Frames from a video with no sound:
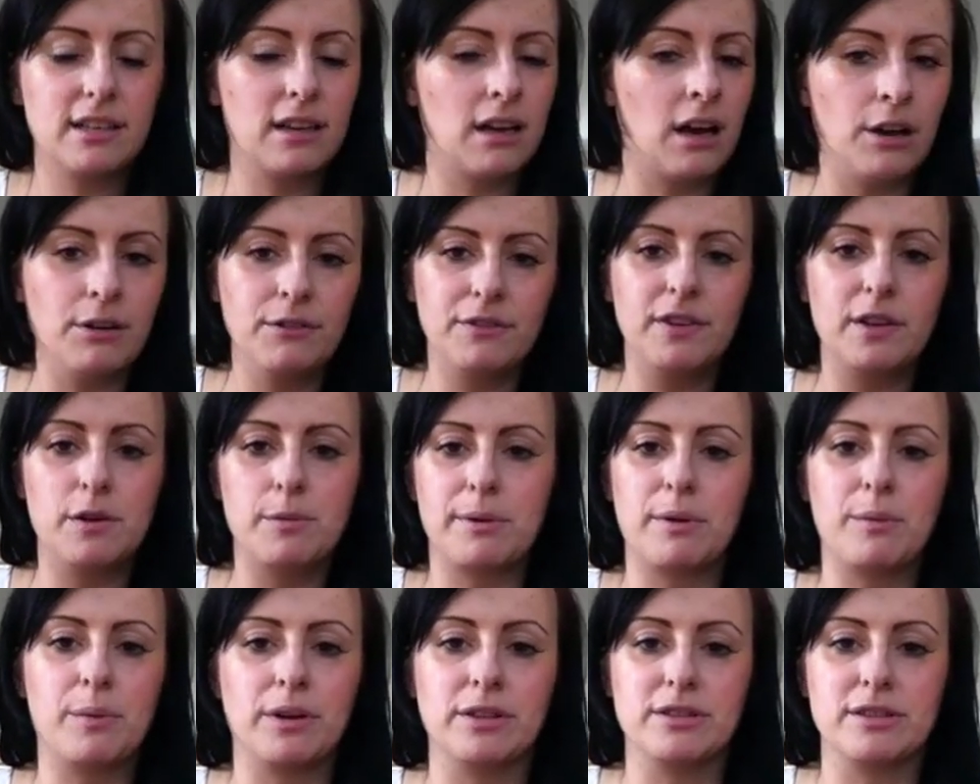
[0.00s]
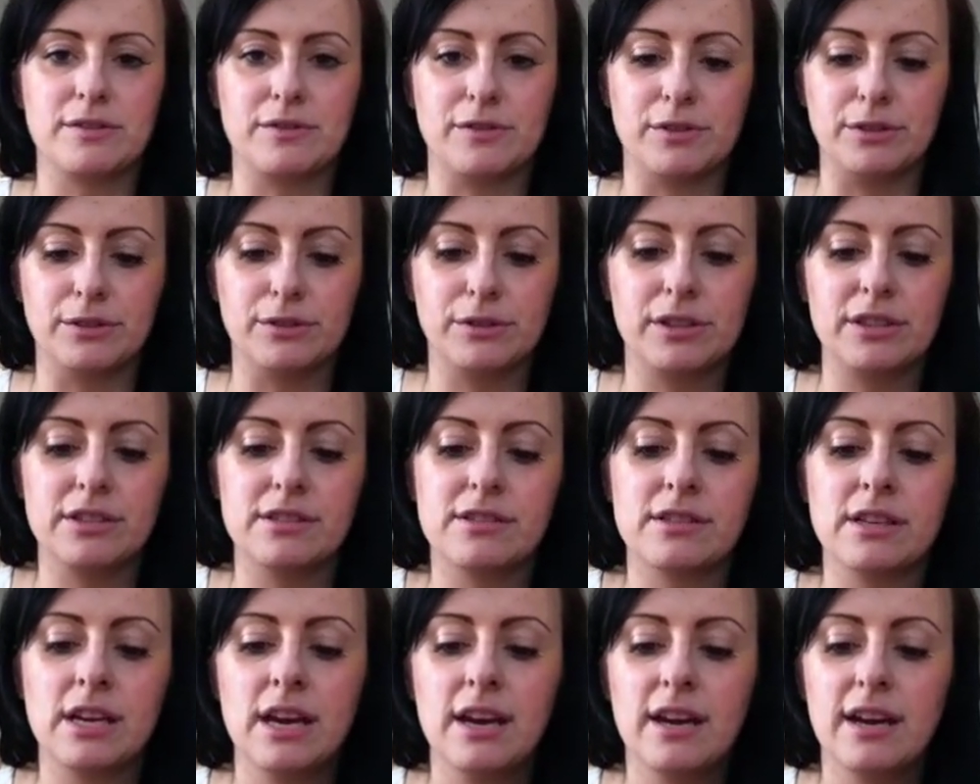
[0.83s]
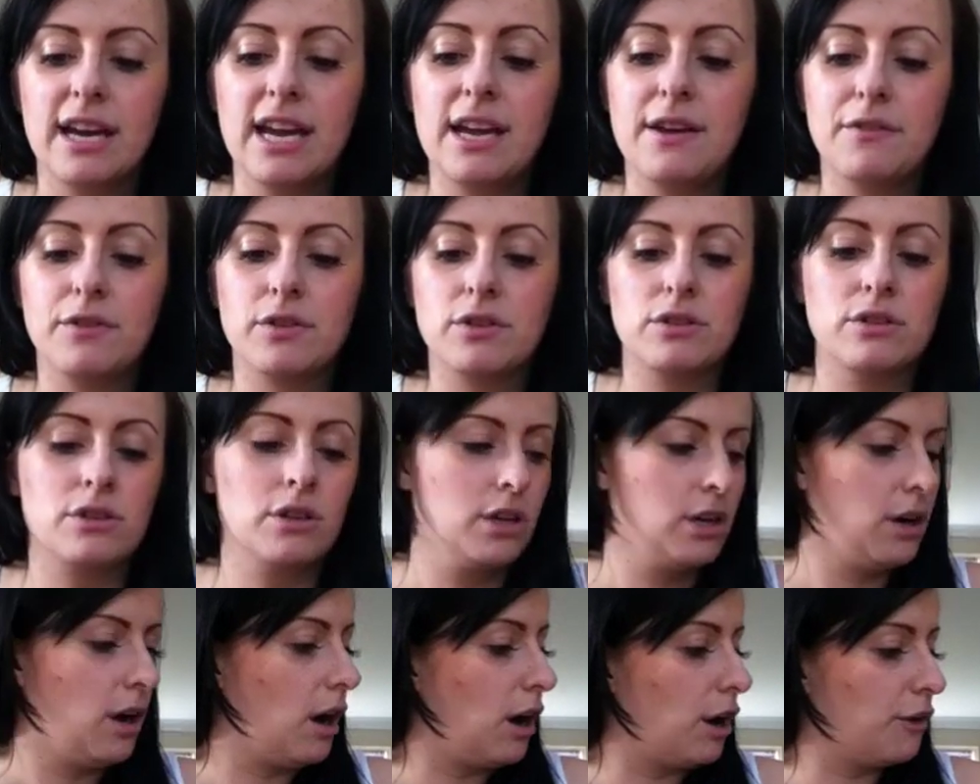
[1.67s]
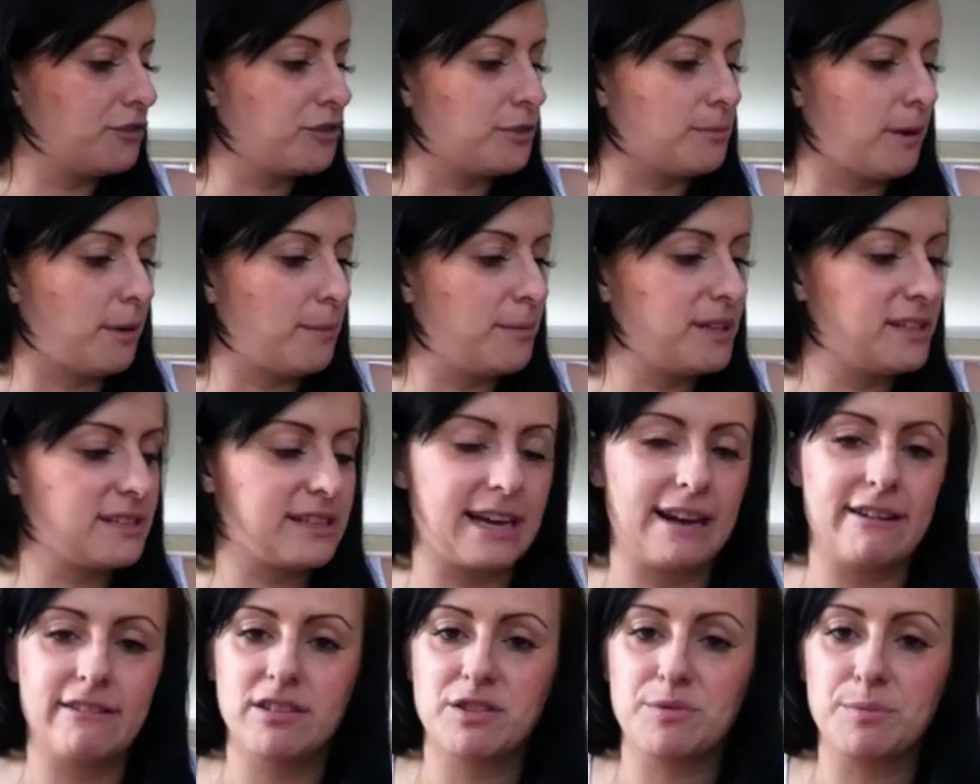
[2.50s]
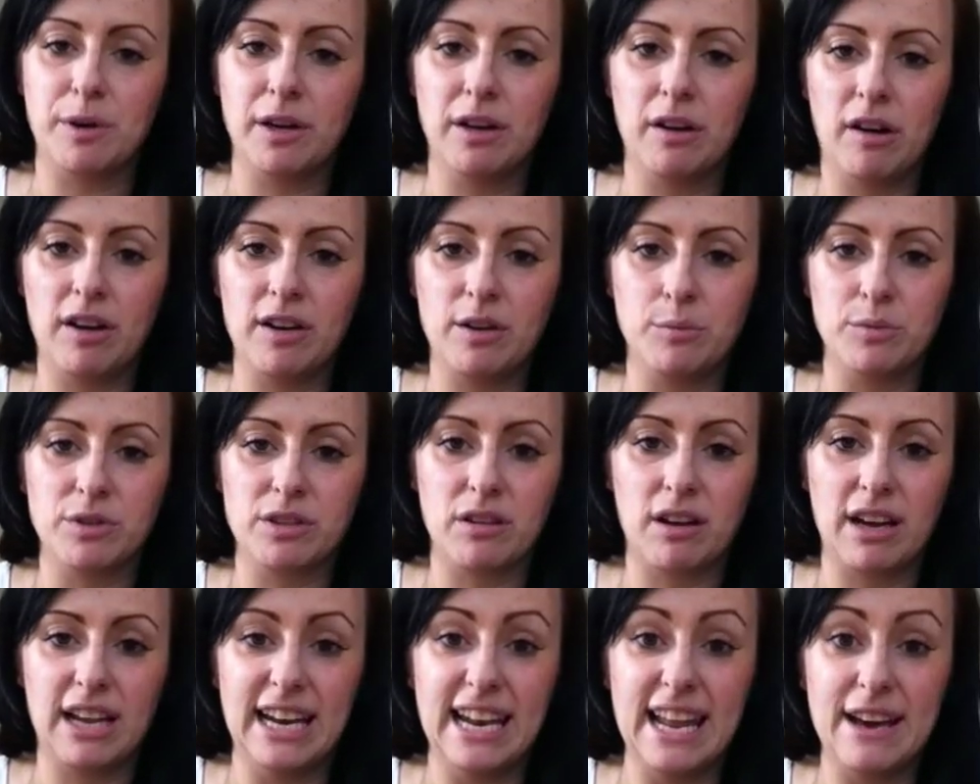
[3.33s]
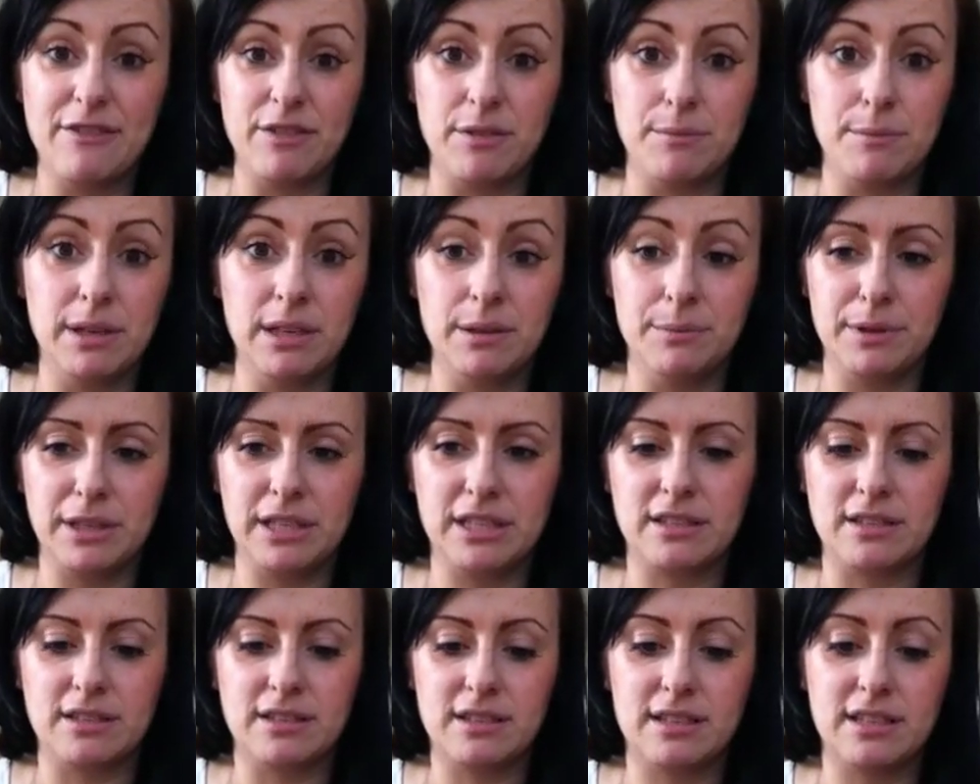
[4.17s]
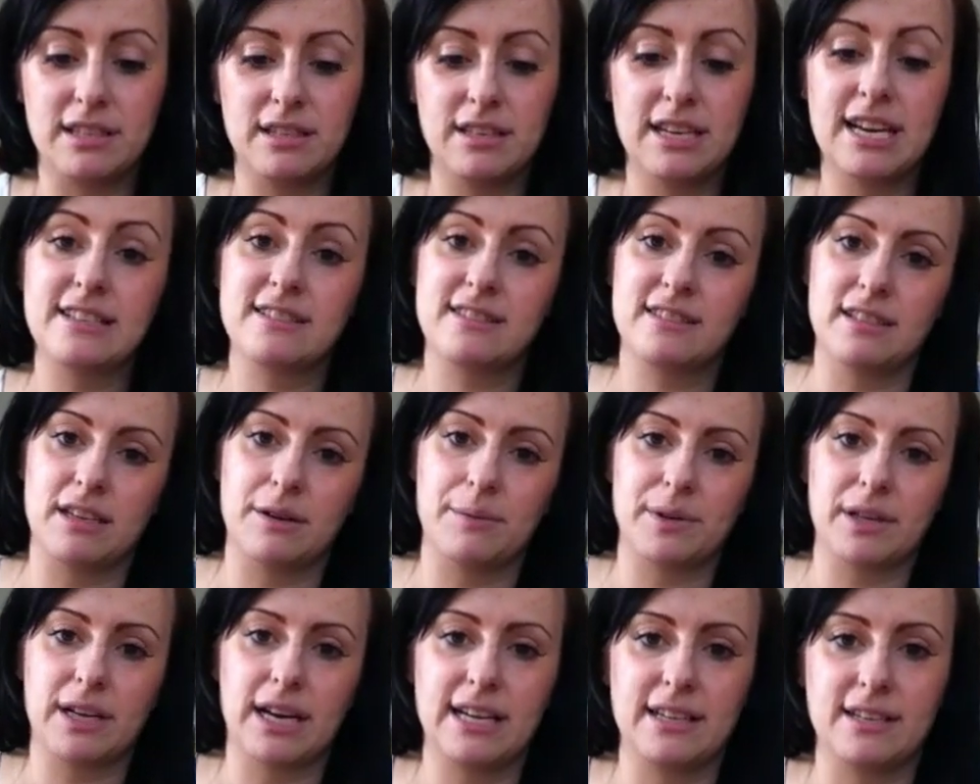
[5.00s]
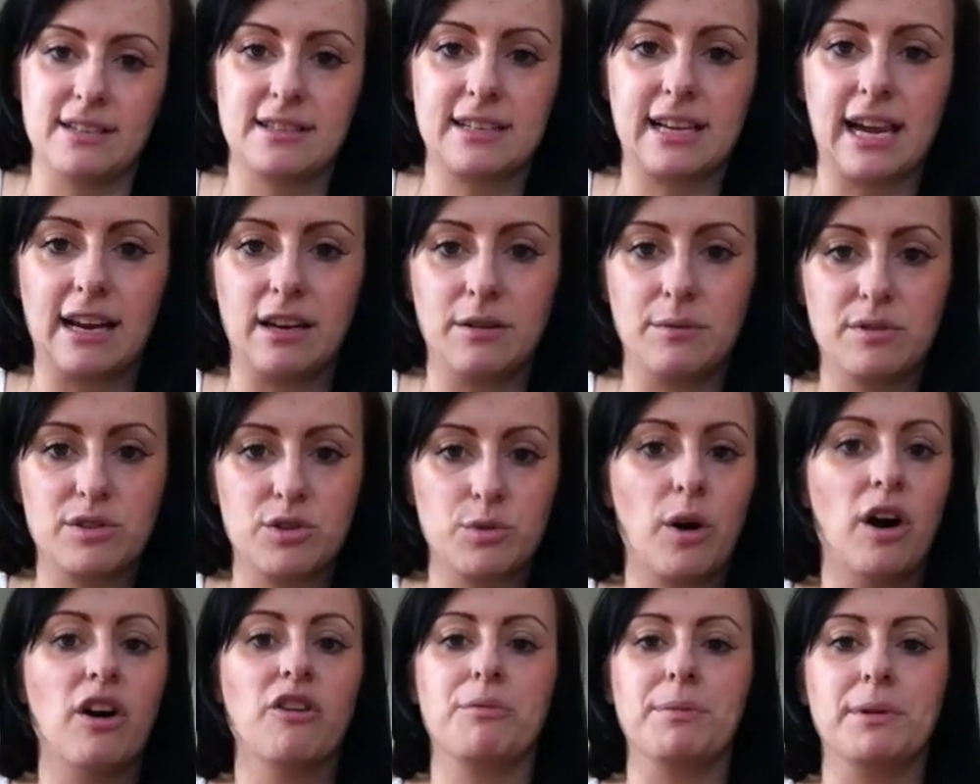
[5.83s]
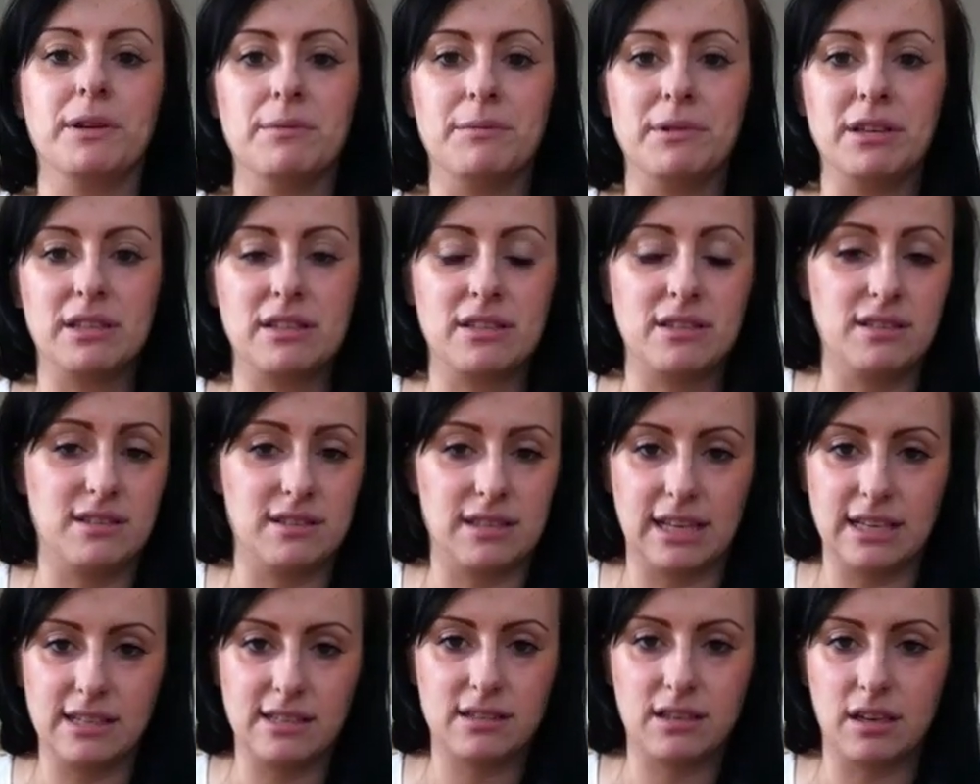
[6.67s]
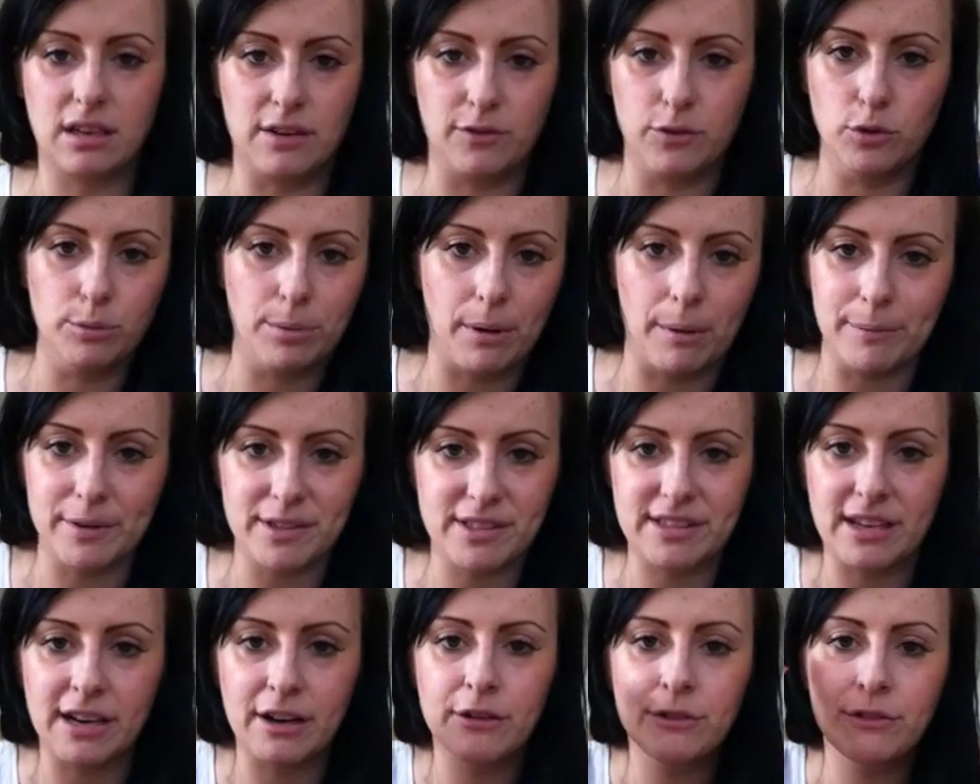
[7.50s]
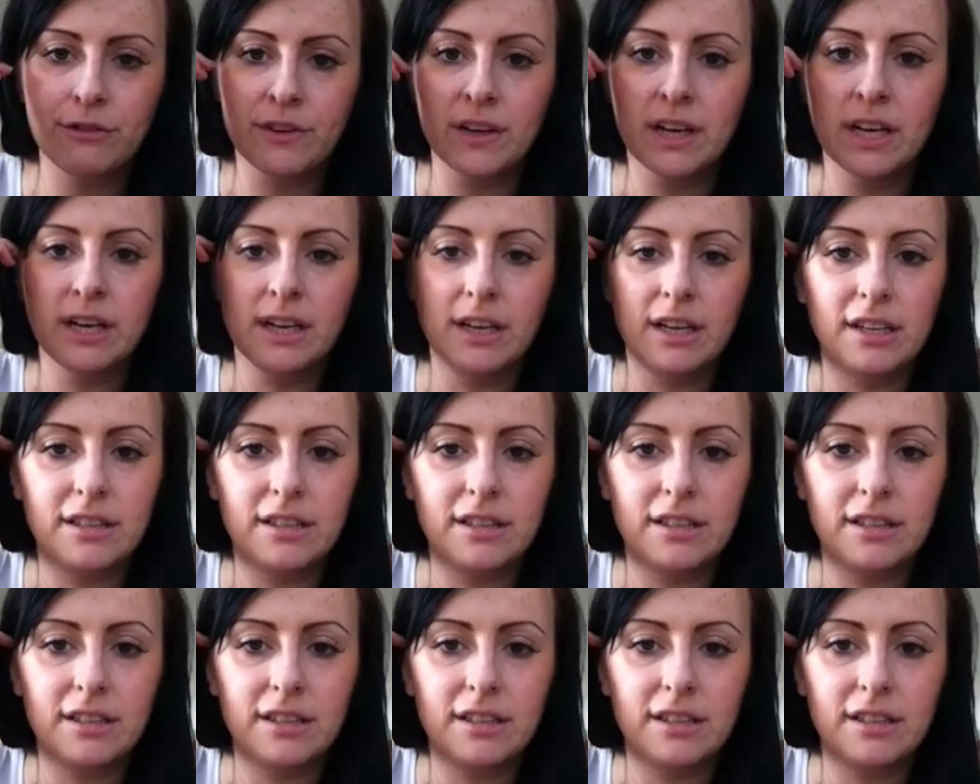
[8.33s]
and hopefully it'll be wonderful, because even after my miscarriage, my lining was like 11 millimetres, and yesterday when I had a scan, it was 12 millimetres, and that's kind of all by myself.